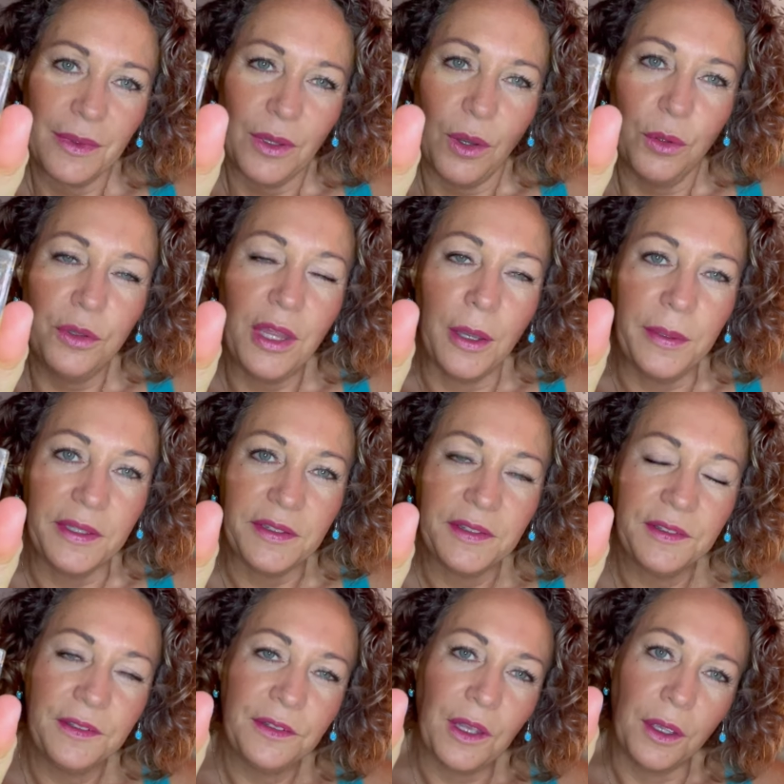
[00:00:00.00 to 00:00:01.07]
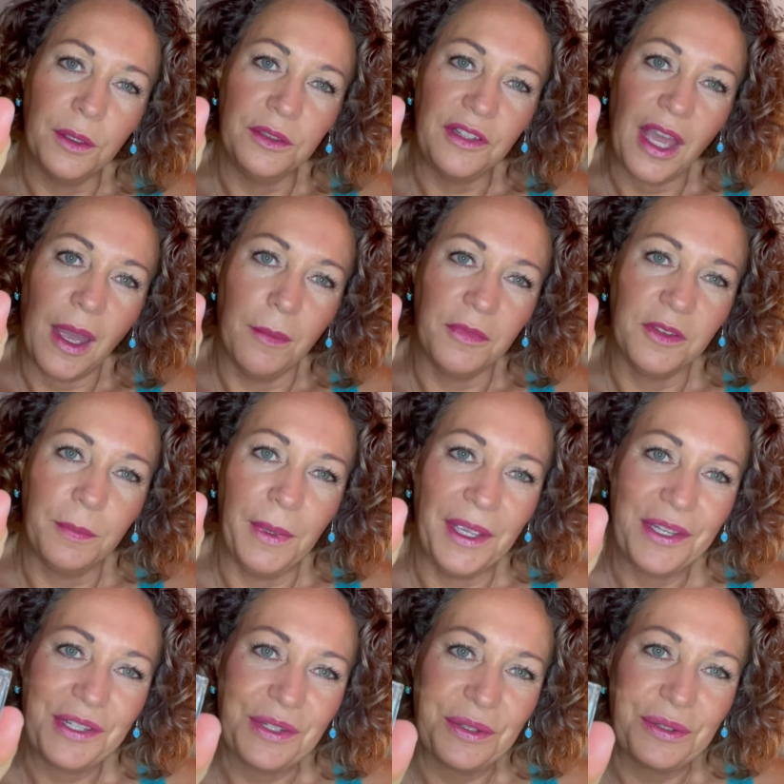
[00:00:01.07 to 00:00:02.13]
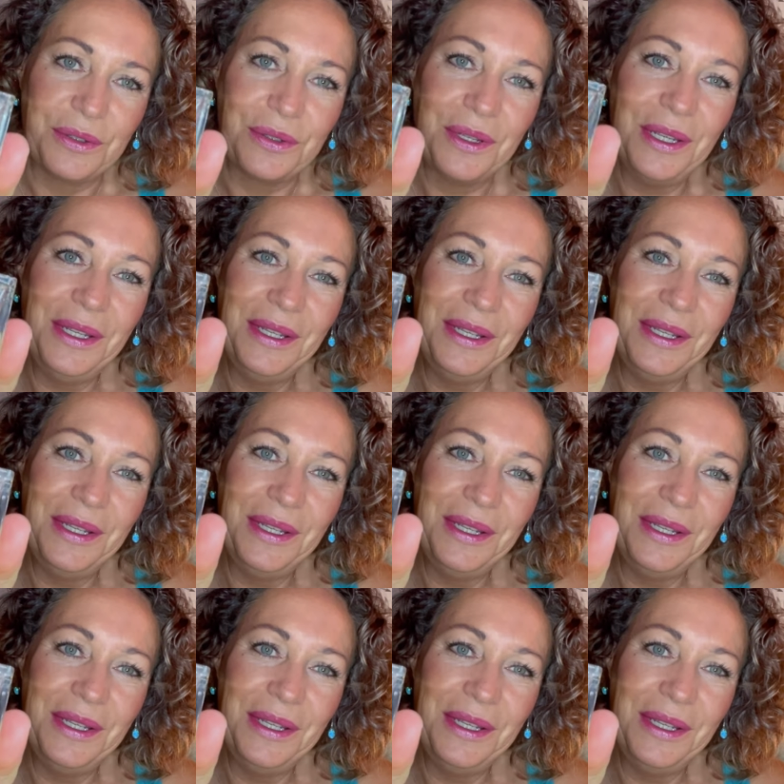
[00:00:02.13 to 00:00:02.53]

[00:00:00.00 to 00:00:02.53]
although it's so damn special,